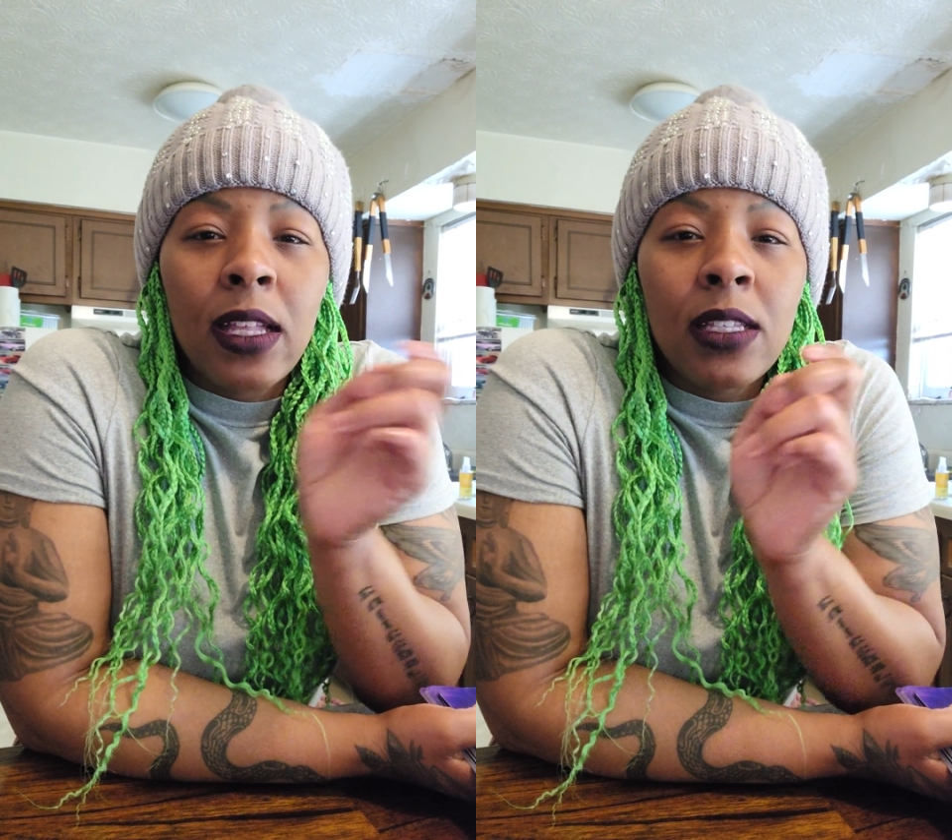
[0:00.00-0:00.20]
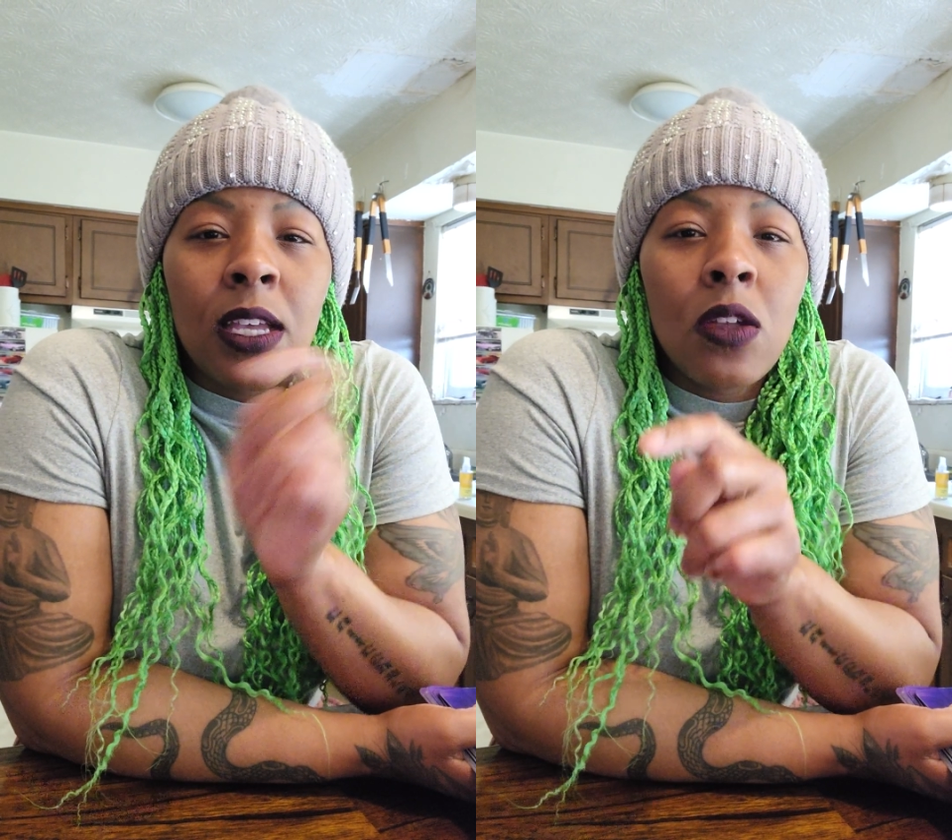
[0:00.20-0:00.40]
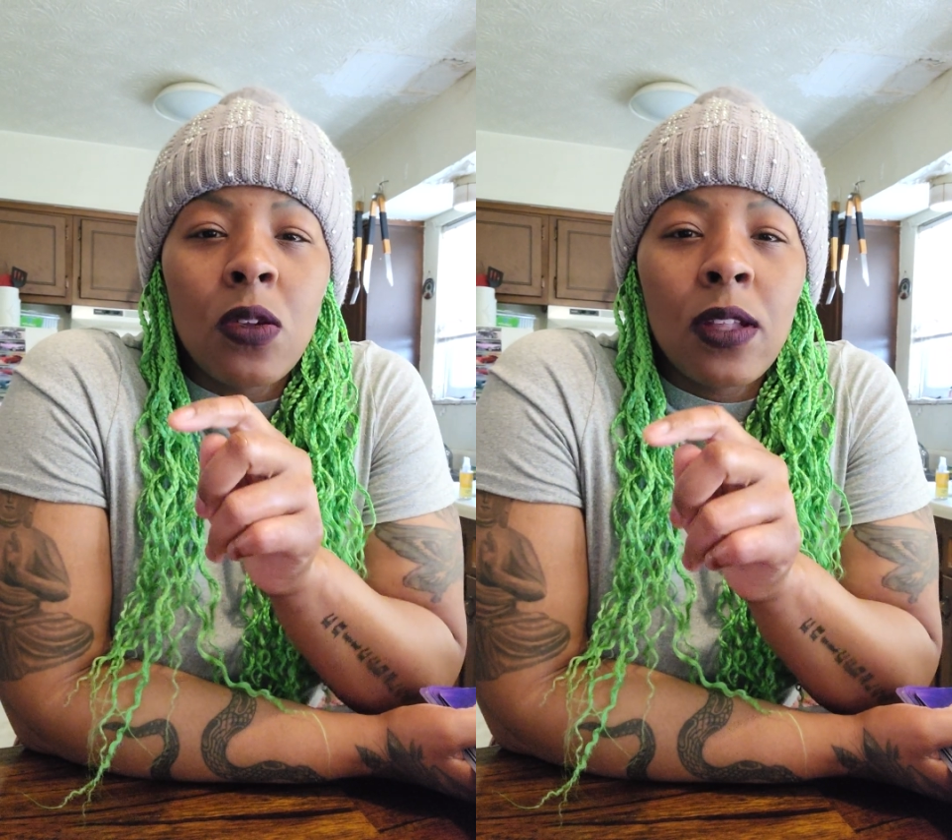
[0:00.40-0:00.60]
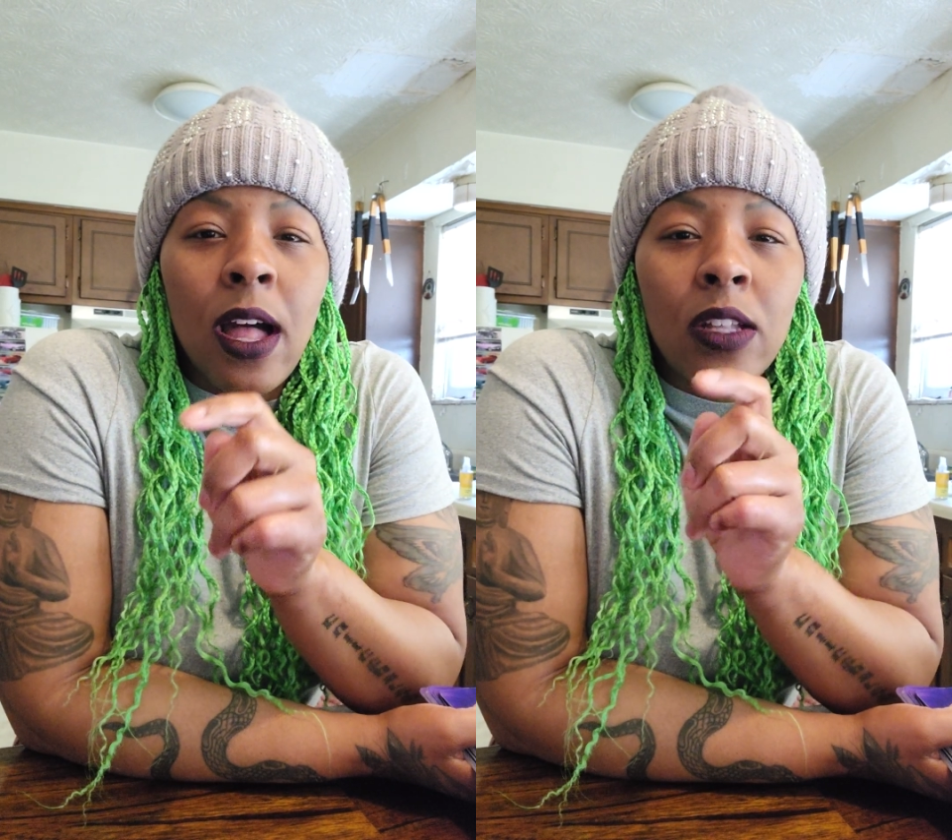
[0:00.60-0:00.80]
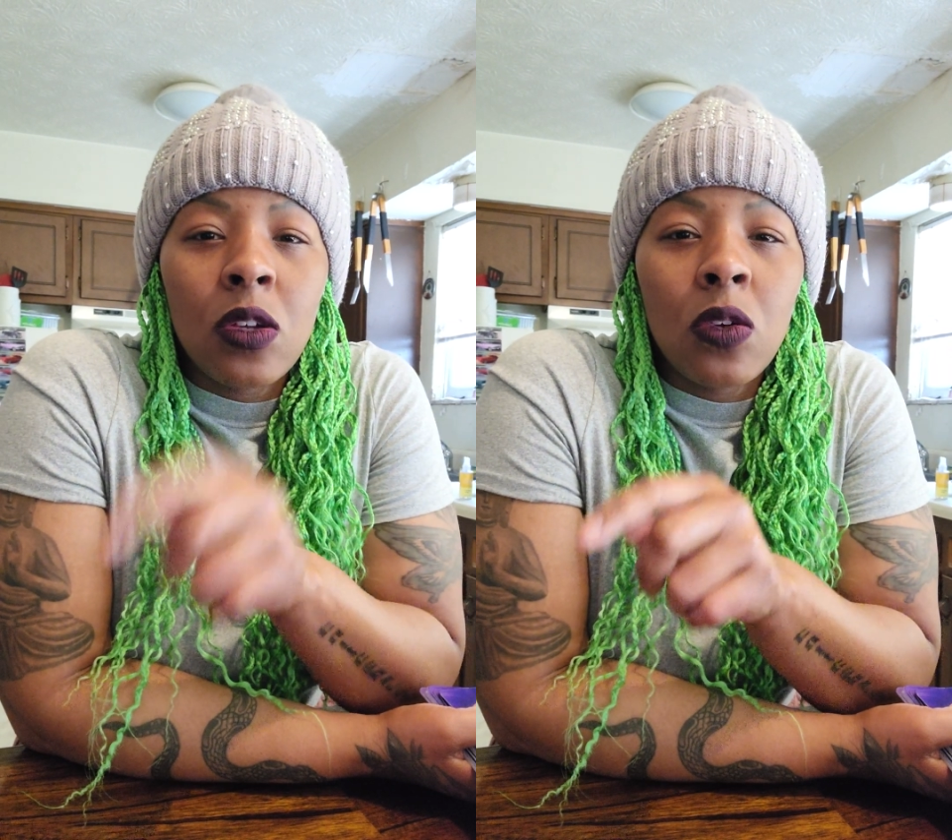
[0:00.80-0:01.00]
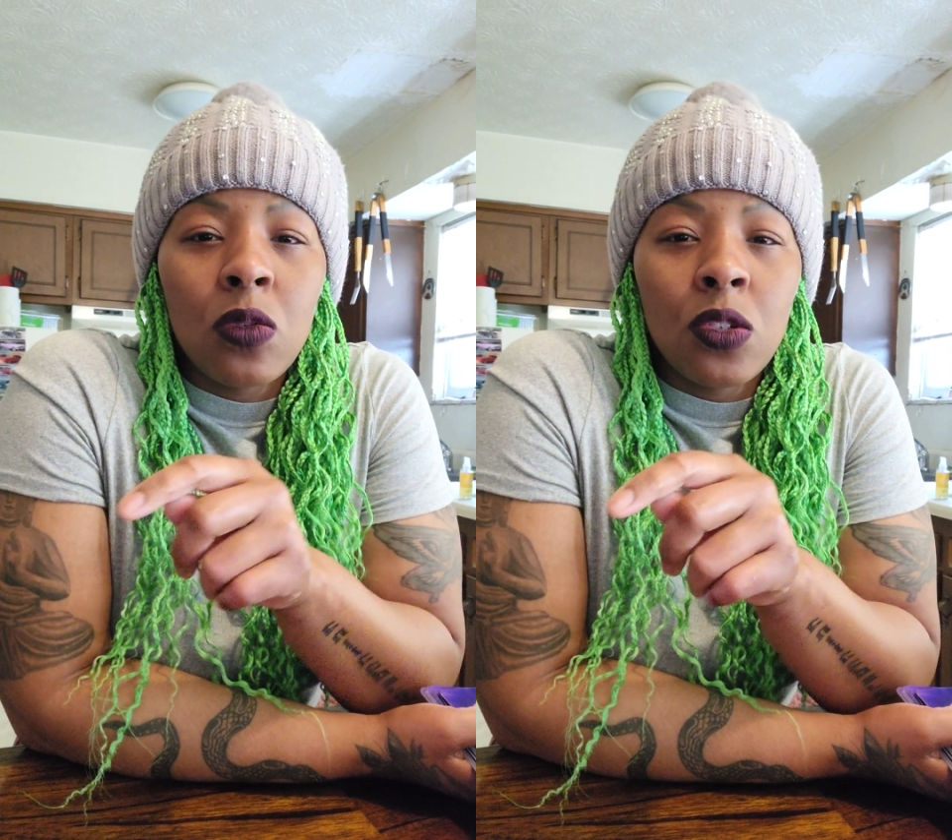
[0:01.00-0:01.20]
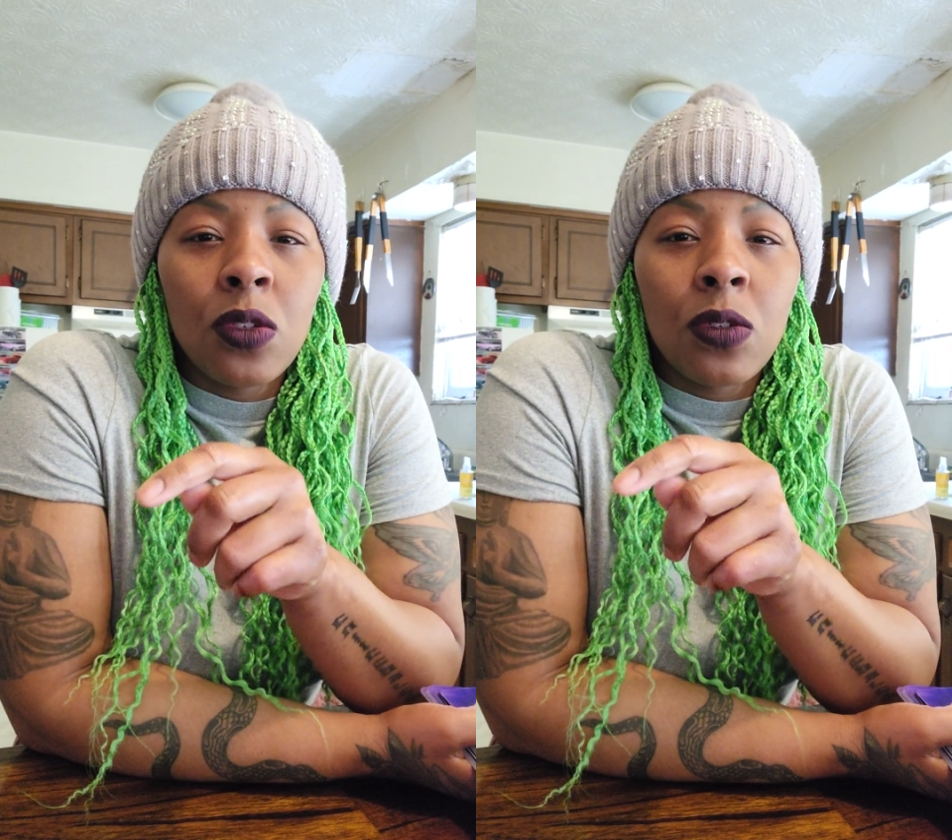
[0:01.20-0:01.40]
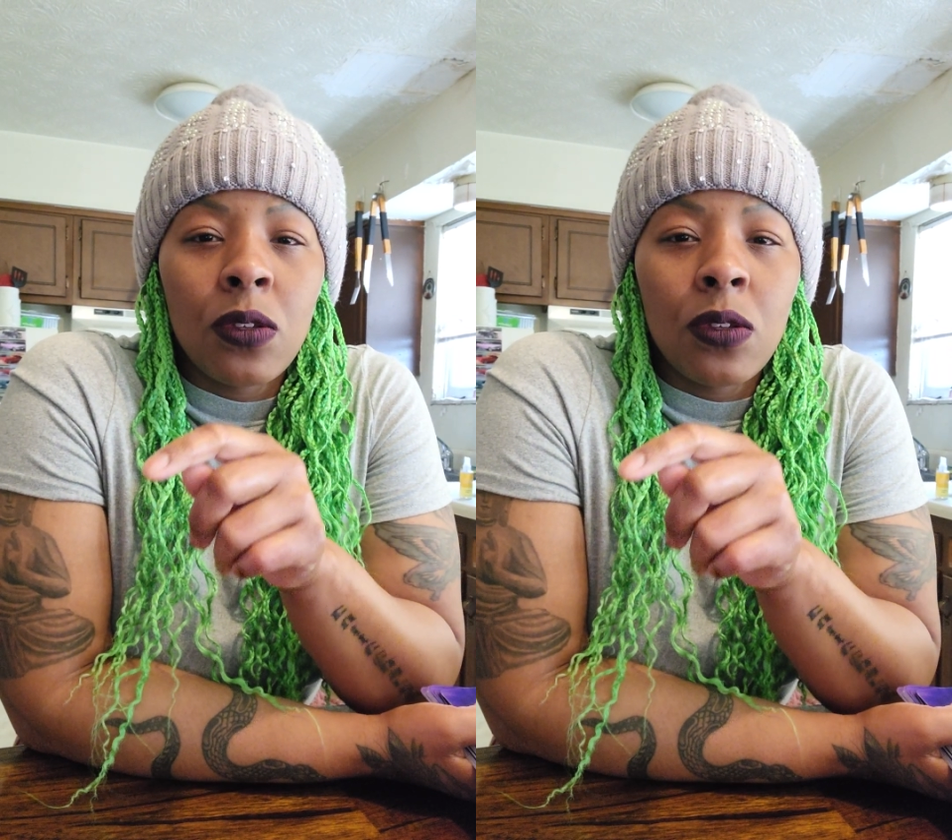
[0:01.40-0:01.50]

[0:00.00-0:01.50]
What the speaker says: and tell you that I told you